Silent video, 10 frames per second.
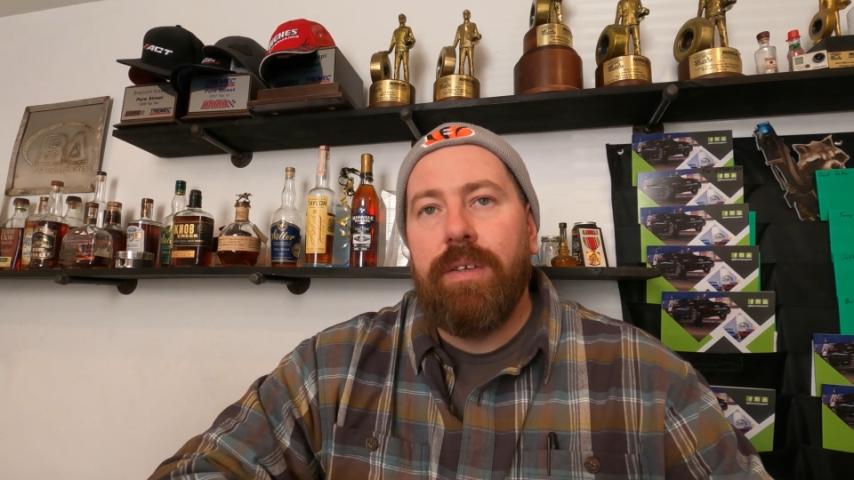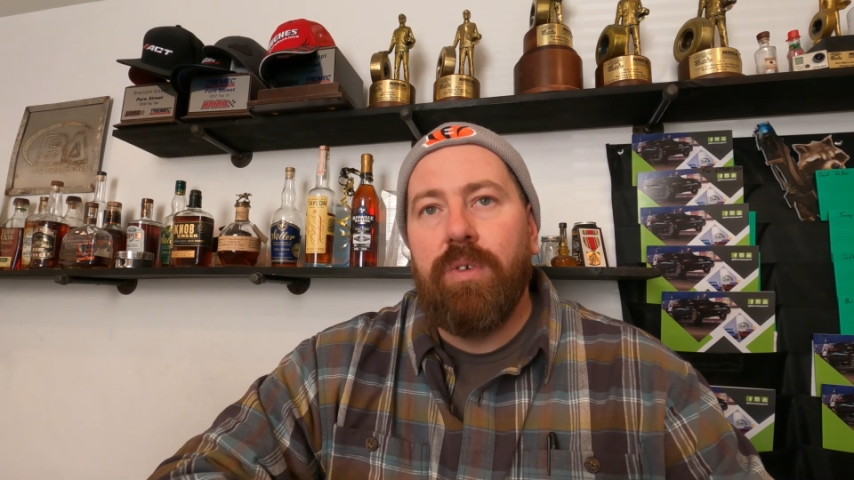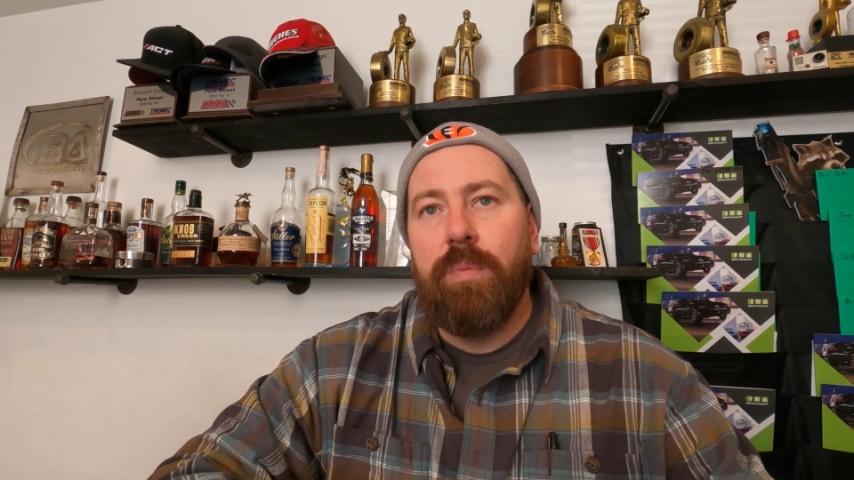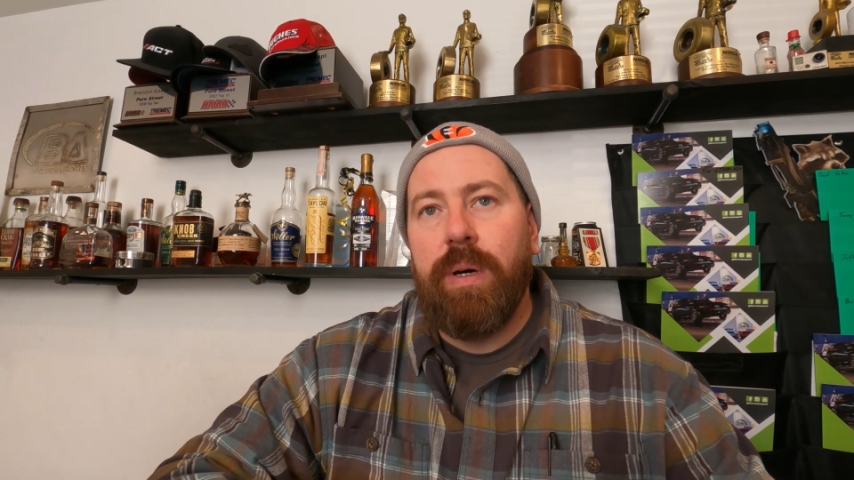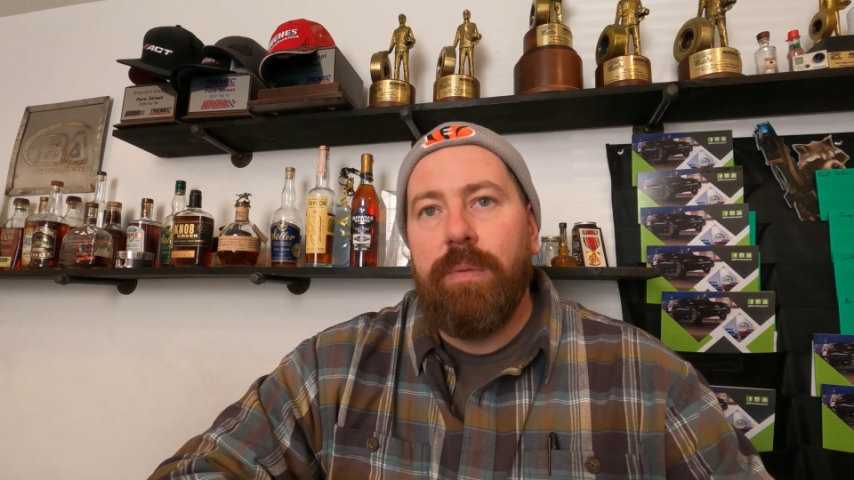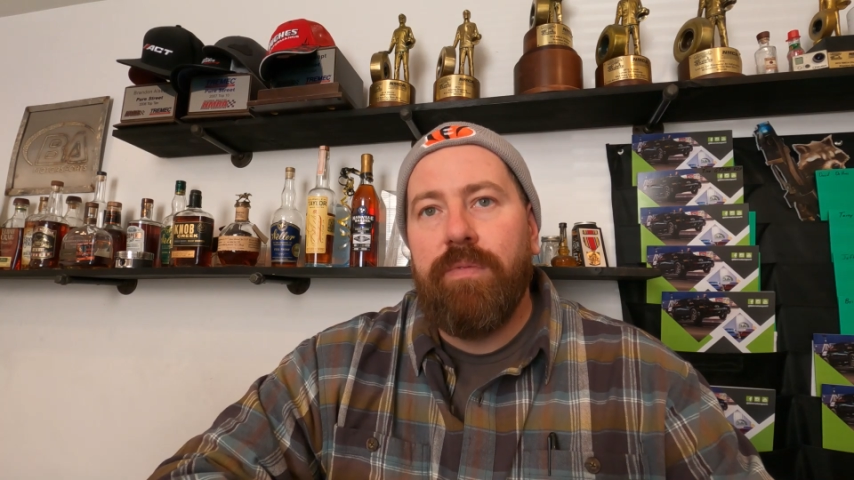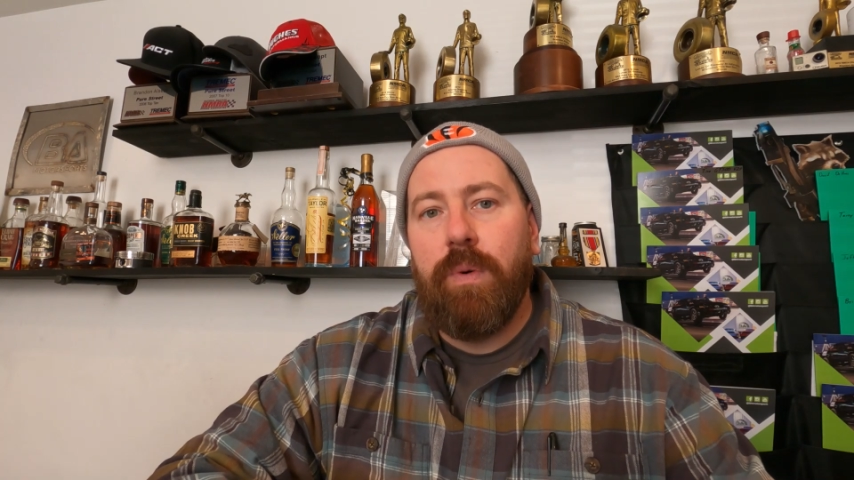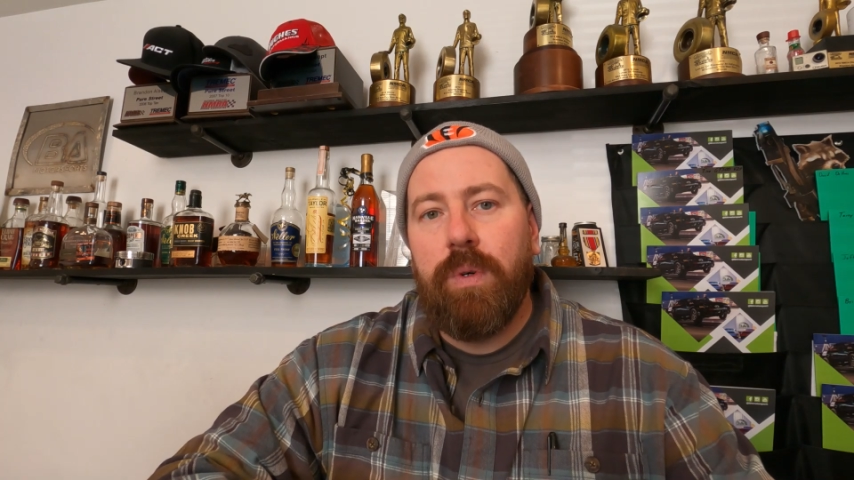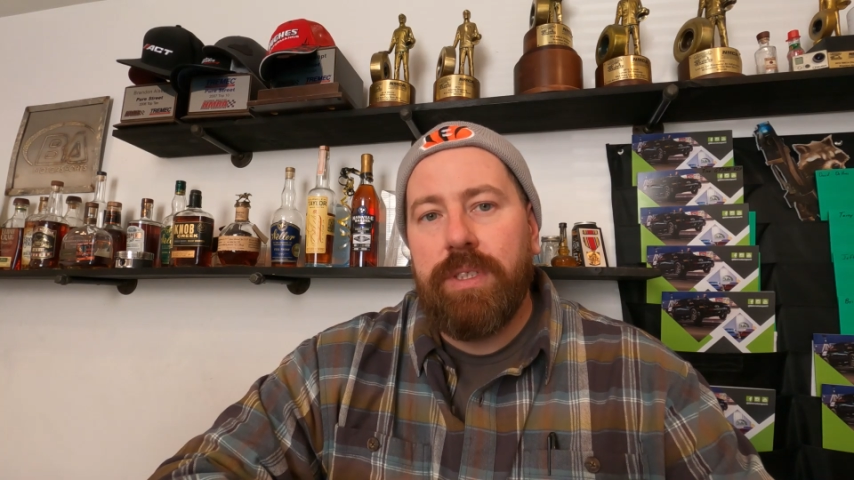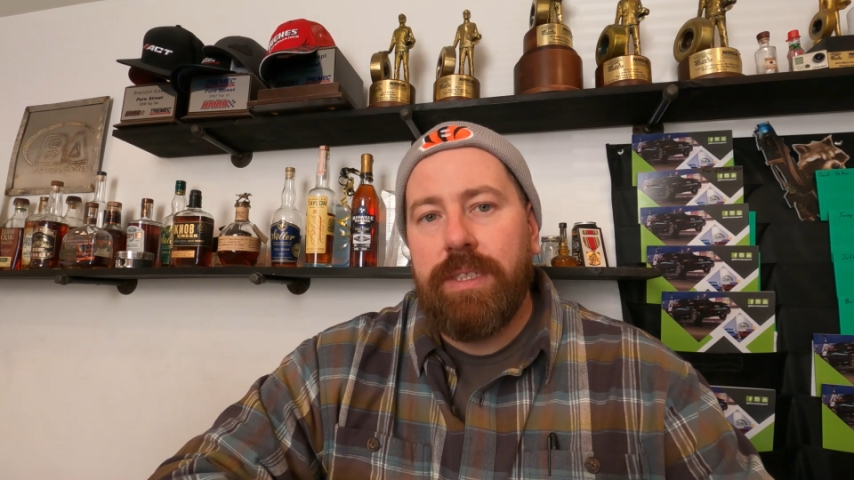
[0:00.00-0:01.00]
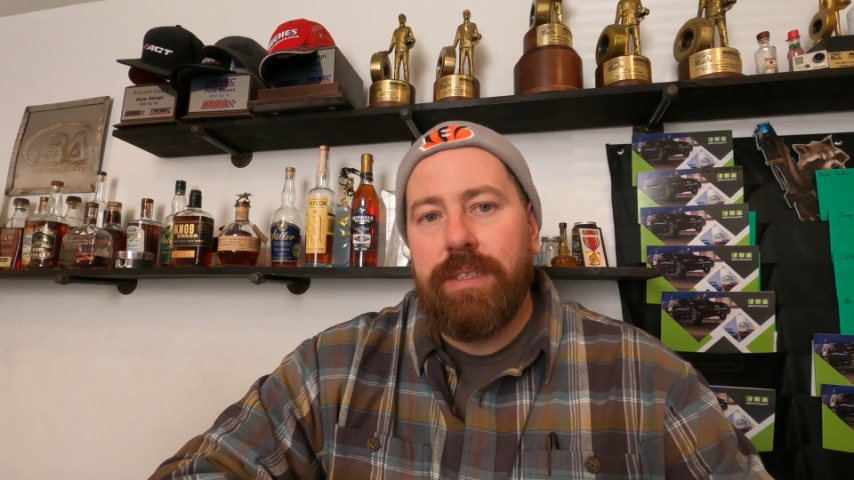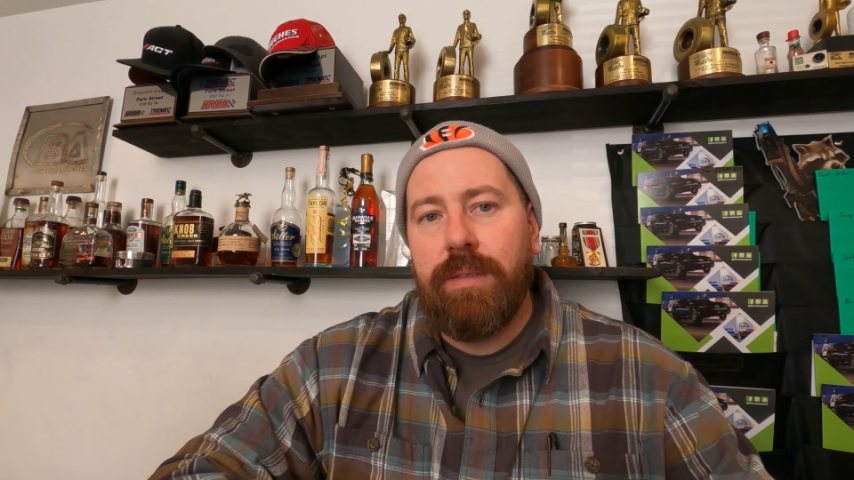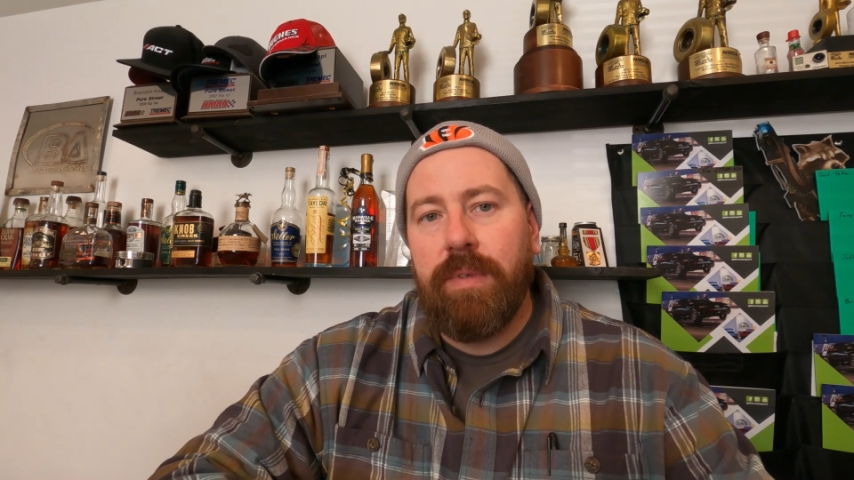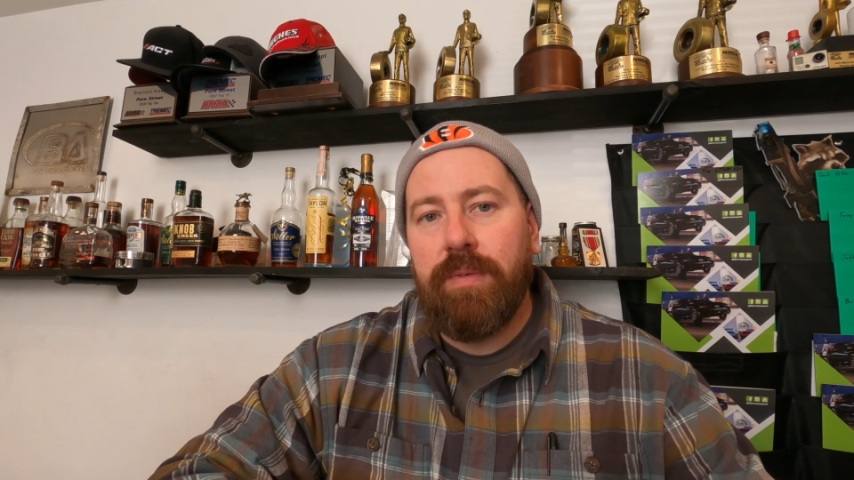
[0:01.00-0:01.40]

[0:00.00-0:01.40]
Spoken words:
dual pump 4 system,